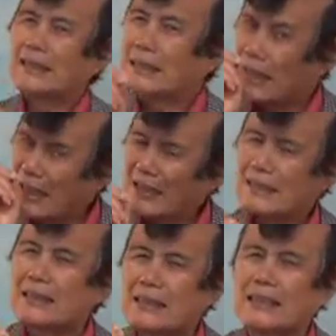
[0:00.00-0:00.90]

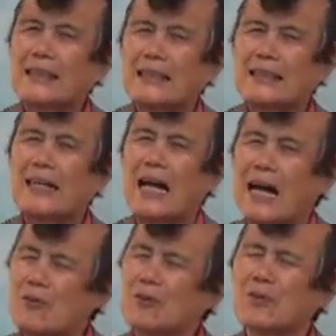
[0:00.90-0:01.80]
that is,
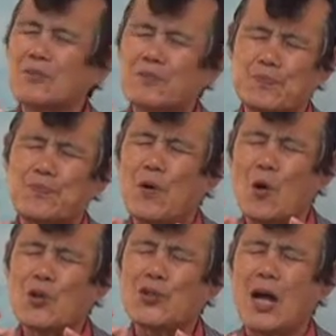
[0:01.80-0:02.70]
I want to
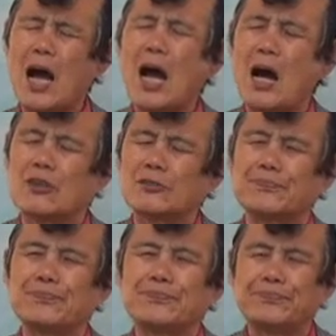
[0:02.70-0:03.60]
point out,
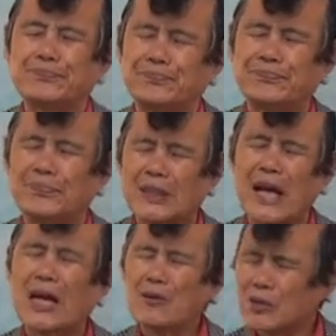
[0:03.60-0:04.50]

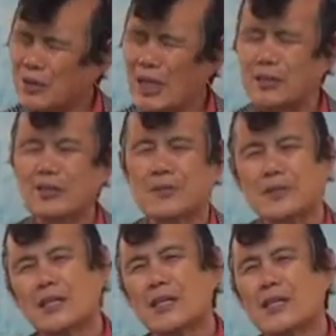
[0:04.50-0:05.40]
I want to tell the
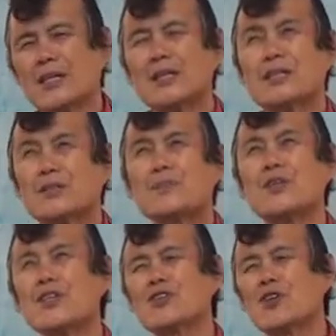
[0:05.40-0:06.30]

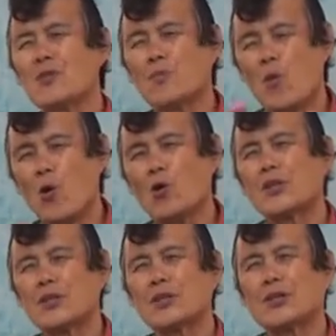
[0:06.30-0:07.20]
spiritual
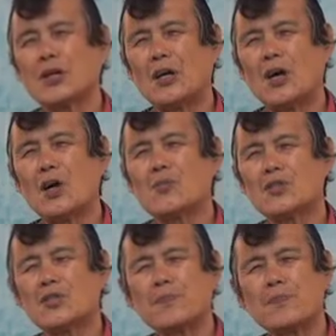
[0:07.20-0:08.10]
point of
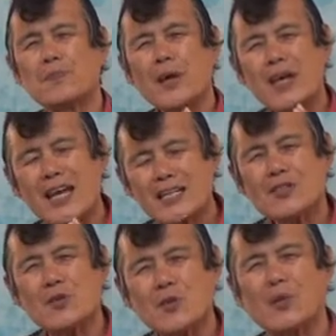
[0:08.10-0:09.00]
this
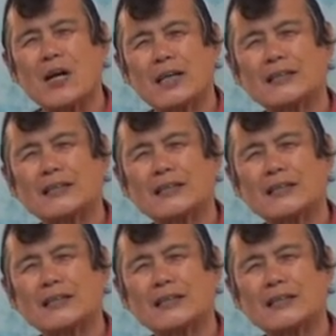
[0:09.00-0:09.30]
Passover.